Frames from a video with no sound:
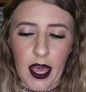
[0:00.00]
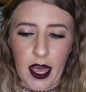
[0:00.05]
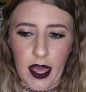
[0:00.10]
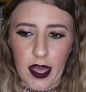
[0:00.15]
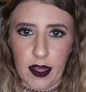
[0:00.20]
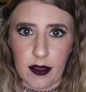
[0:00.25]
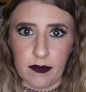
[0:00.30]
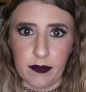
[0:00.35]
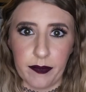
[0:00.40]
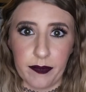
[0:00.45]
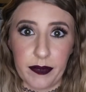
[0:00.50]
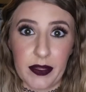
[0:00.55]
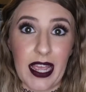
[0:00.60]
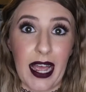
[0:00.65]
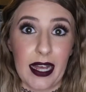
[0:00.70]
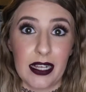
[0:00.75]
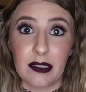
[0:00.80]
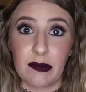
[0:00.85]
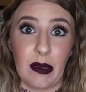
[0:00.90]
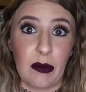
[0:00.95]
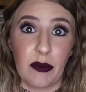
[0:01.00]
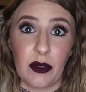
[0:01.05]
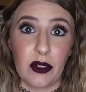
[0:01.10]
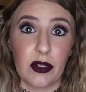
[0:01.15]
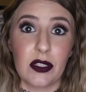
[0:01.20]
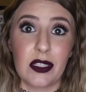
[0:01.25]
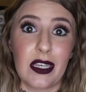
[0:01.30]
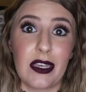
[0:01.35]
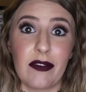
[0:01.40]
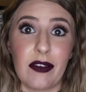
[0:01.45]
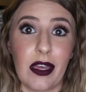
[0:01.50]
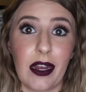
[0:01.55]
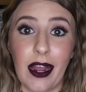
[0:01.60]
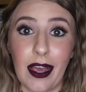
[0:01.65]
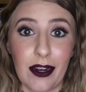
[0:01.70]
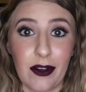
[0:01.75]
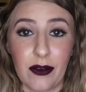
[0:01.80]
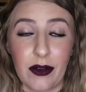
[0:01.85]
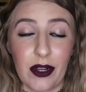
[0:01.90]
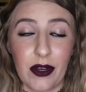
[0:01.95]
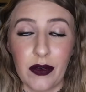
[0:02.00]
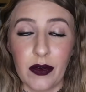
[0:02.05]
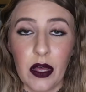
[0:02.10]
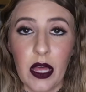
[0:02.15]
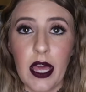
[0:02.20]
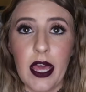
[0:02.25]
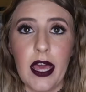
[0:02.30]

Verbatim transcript: um, cast members even, I don't know.